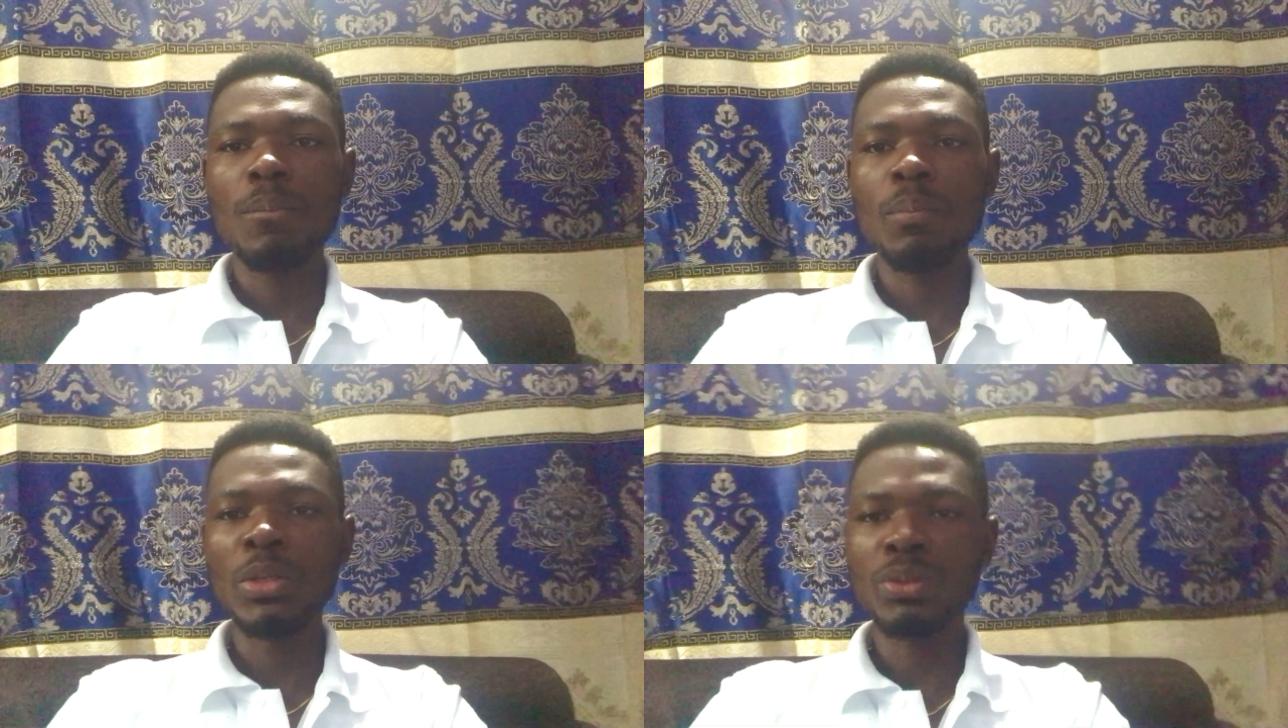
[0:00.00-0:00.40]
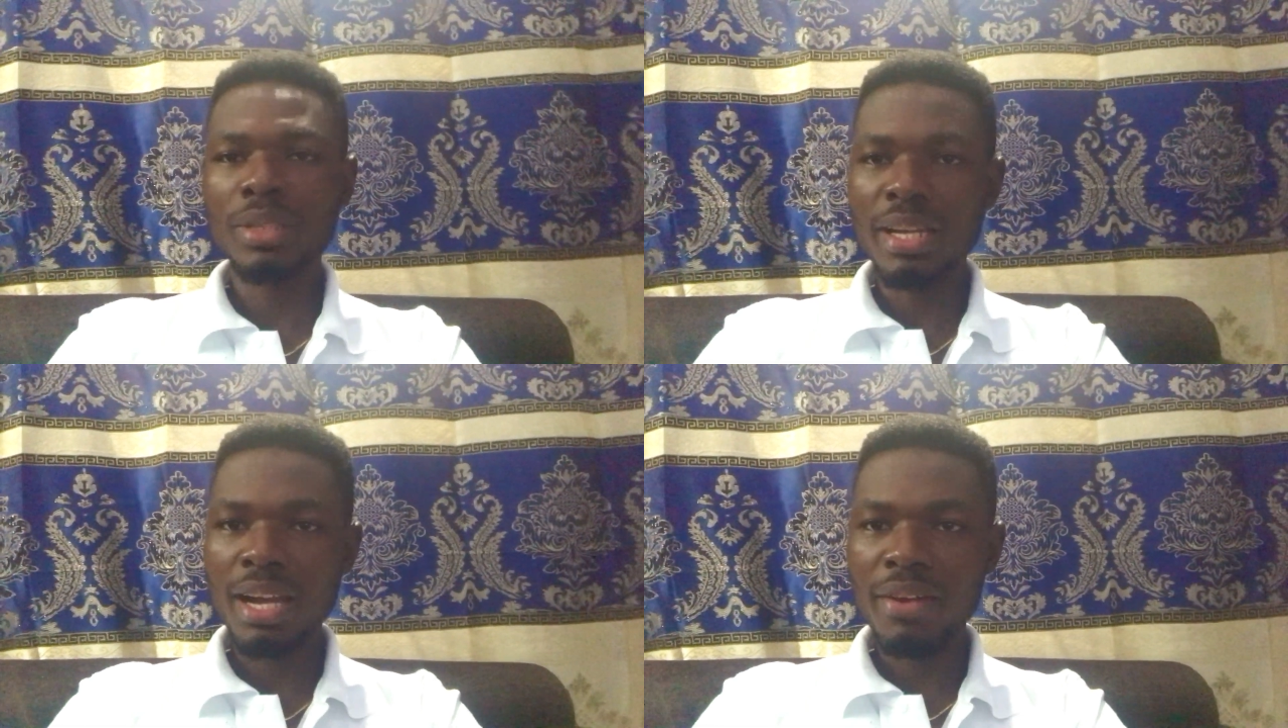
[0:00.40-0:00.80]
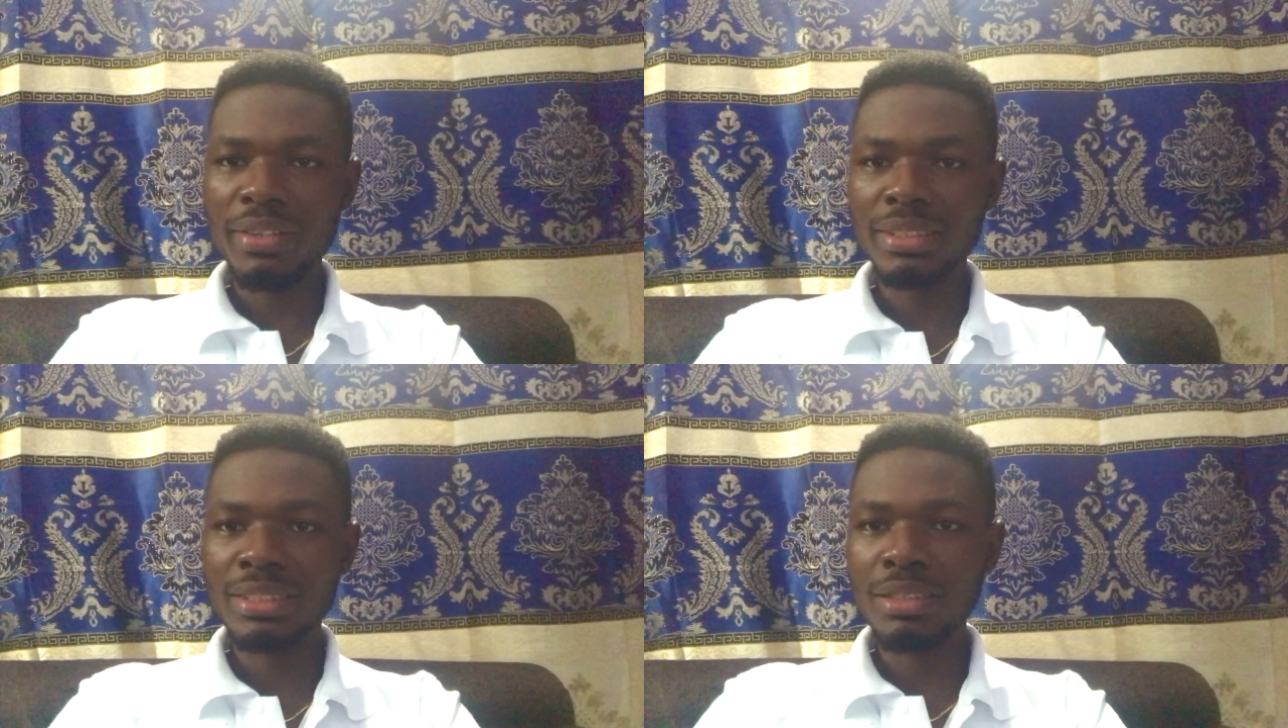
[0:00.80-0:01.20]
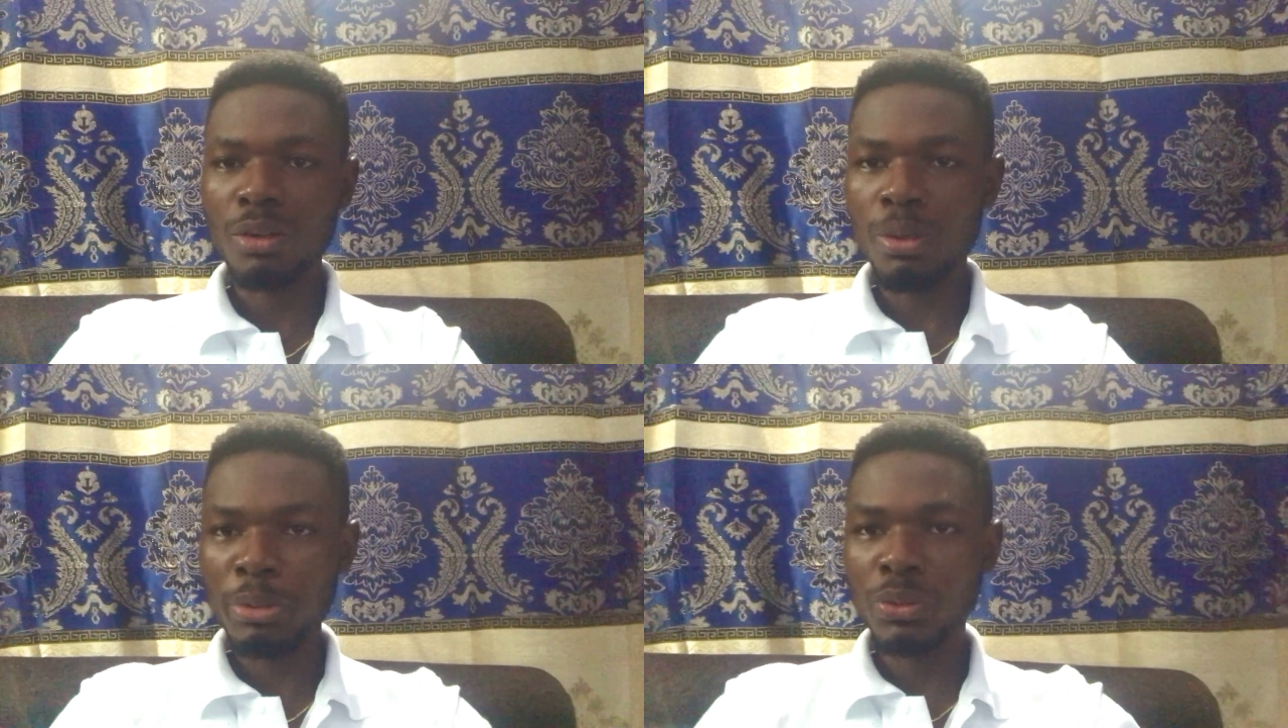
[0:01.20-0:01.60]
between the currency
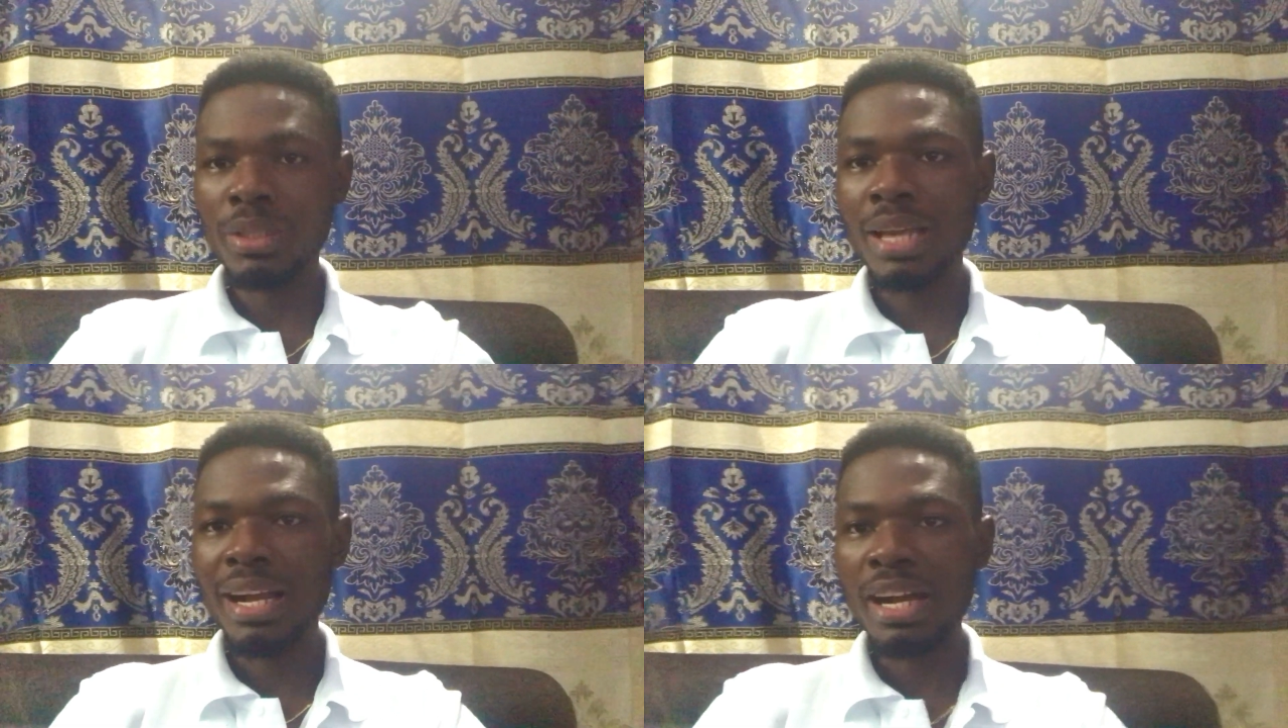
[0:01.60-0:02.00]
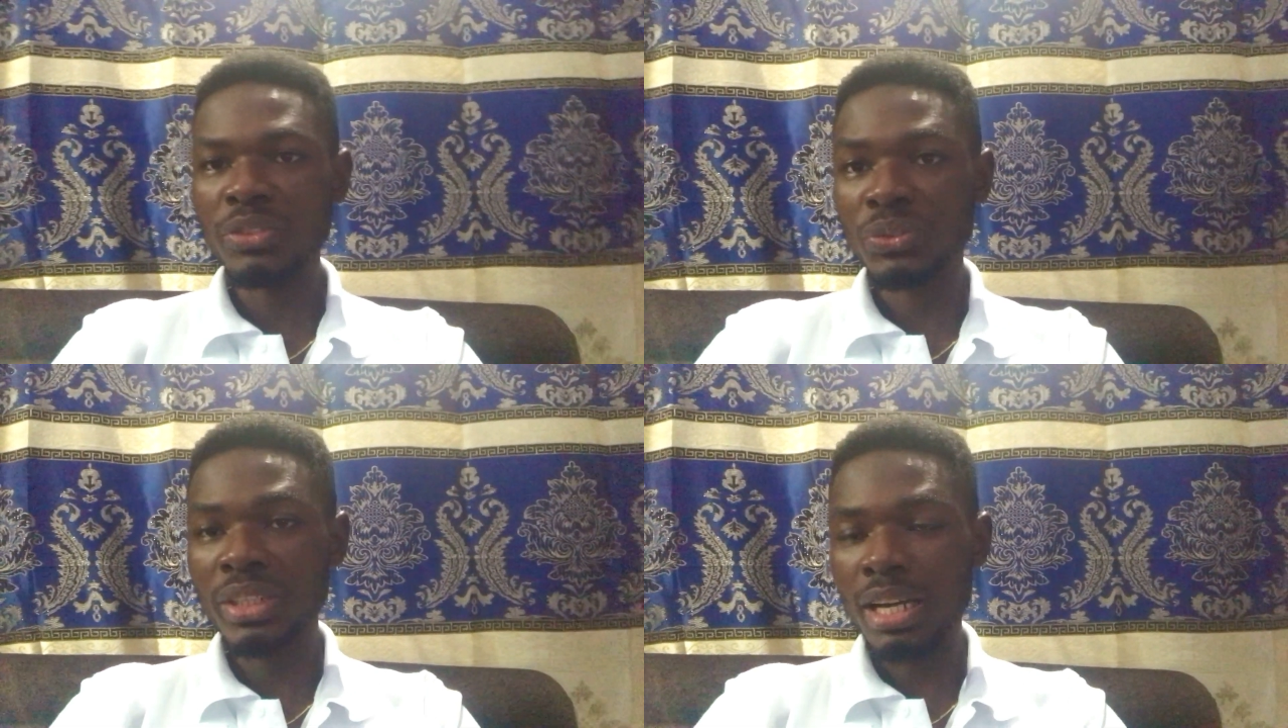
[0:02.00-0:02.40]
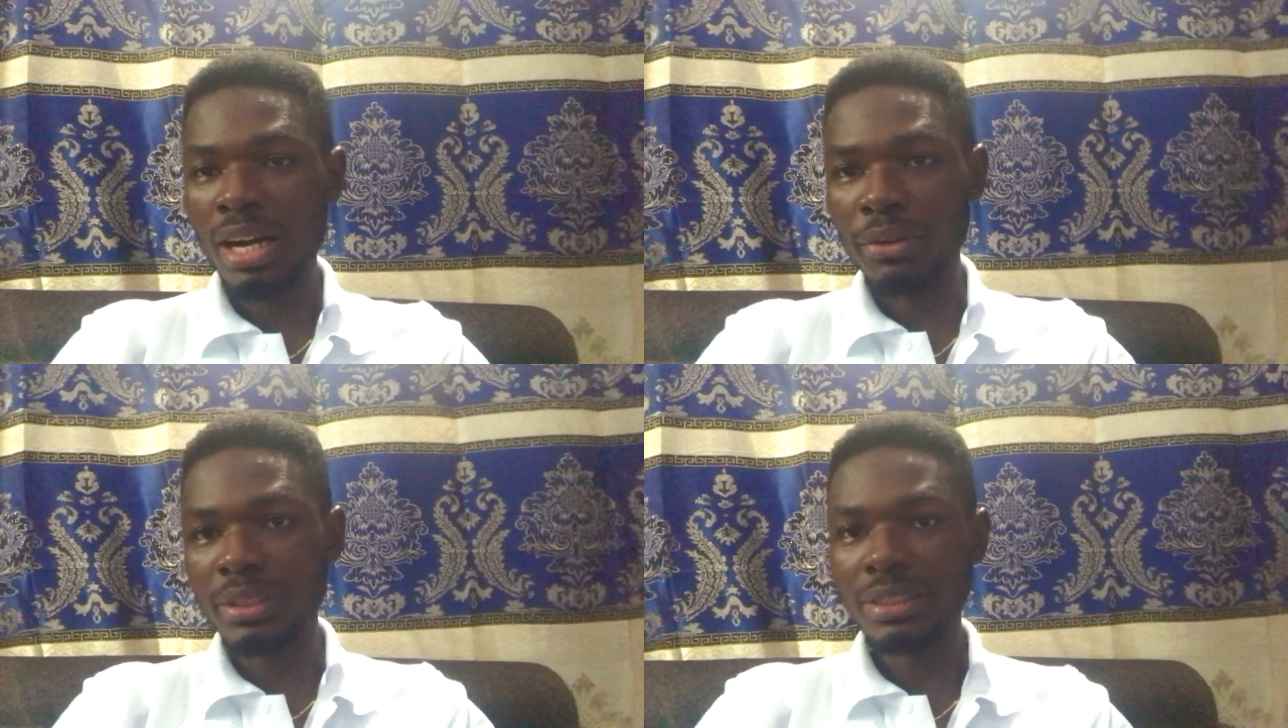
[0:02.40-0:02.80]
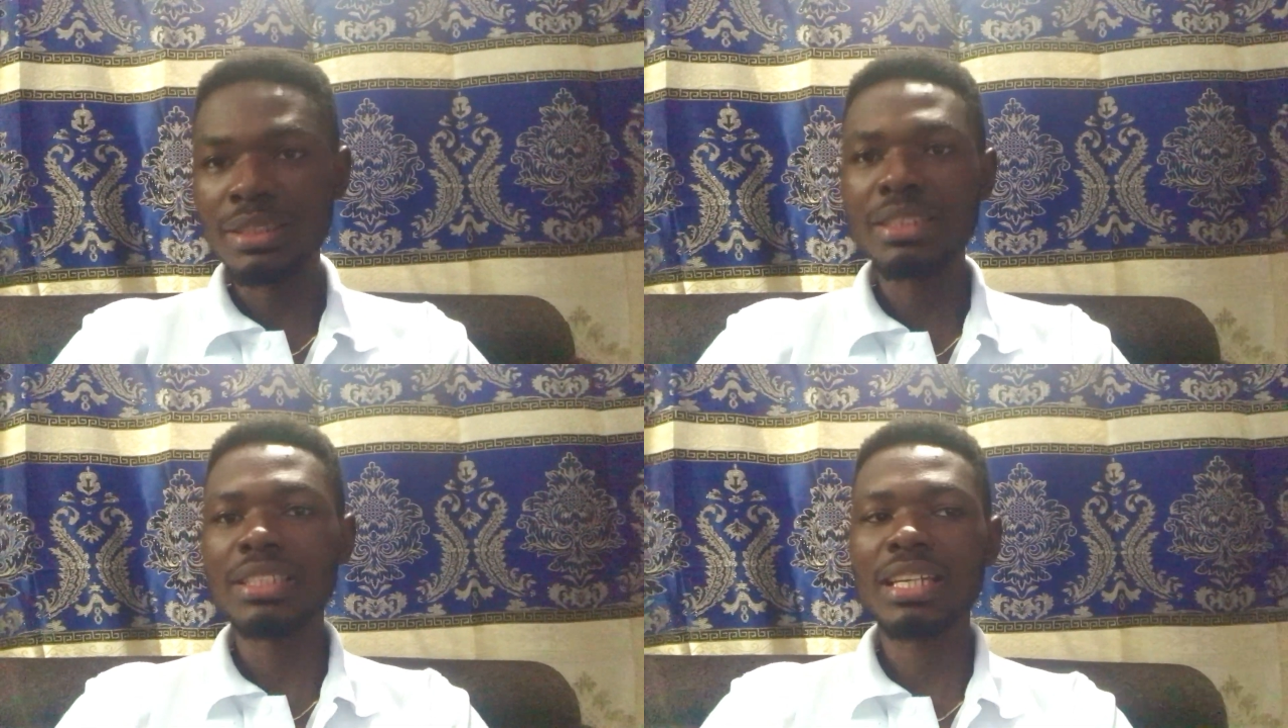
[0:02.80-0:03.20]
or between that country
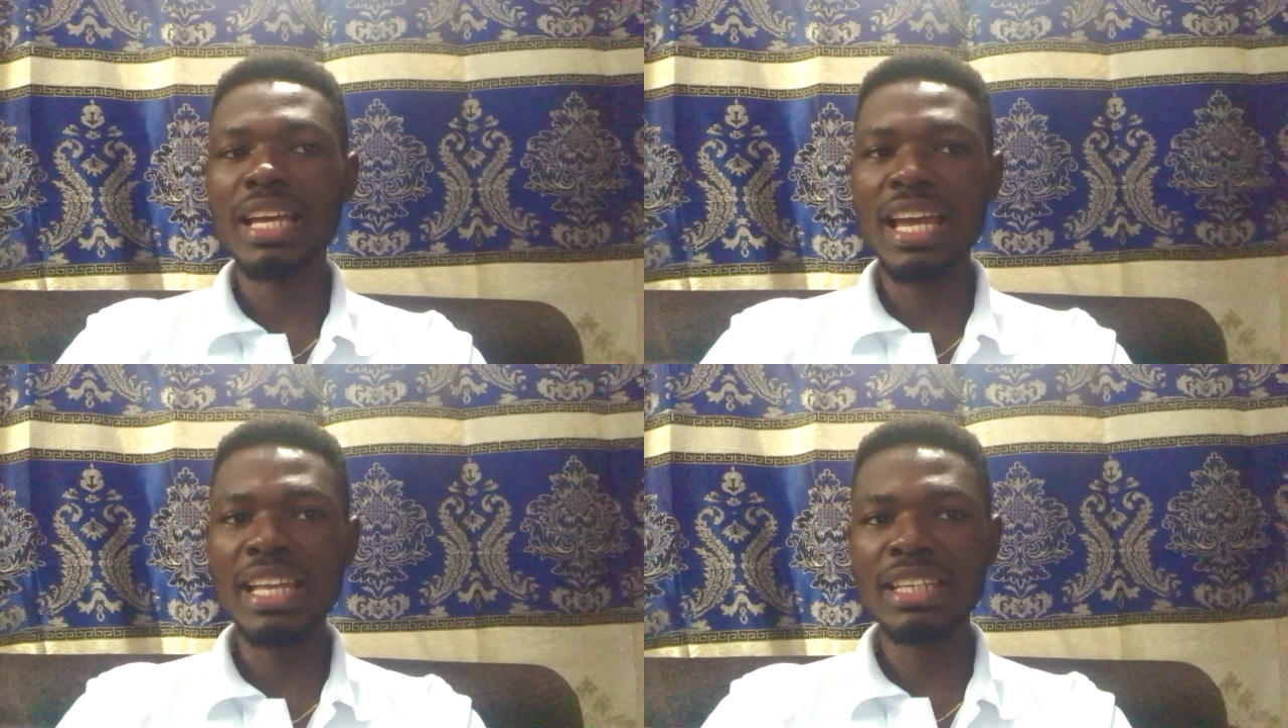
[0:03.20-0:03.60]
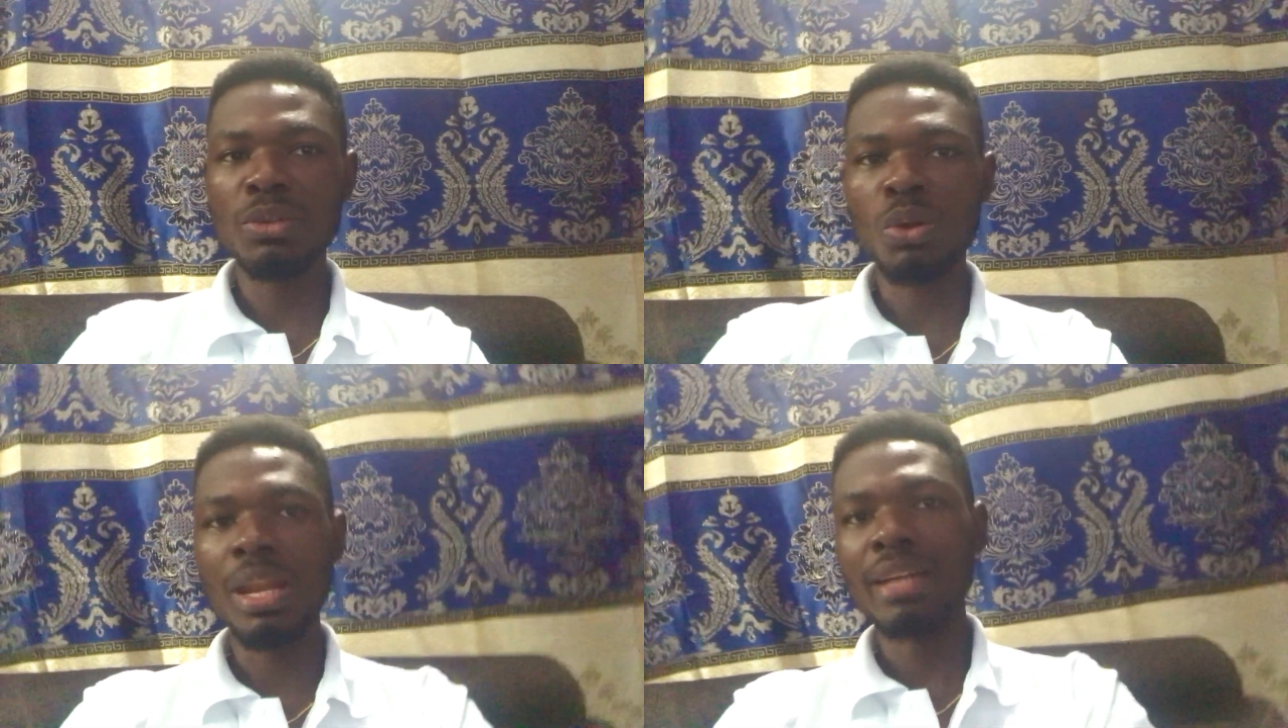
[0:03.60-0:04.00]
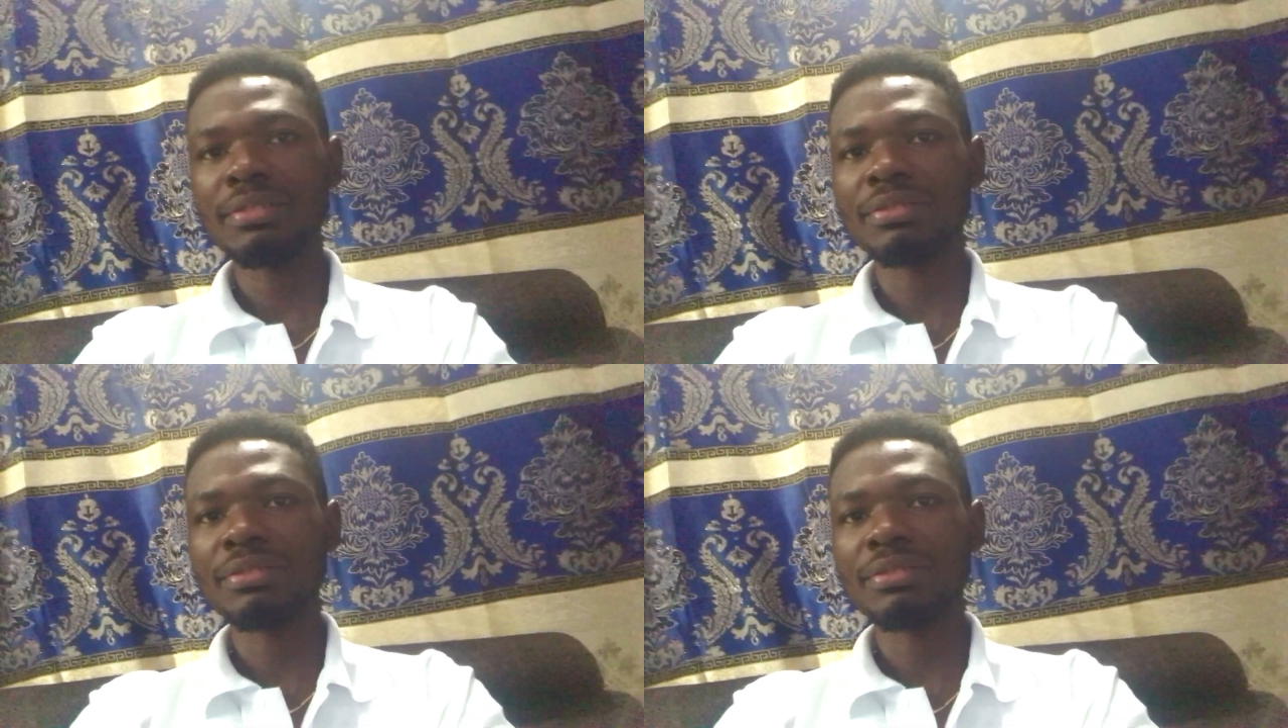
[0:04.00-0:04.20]
currency and the dollar.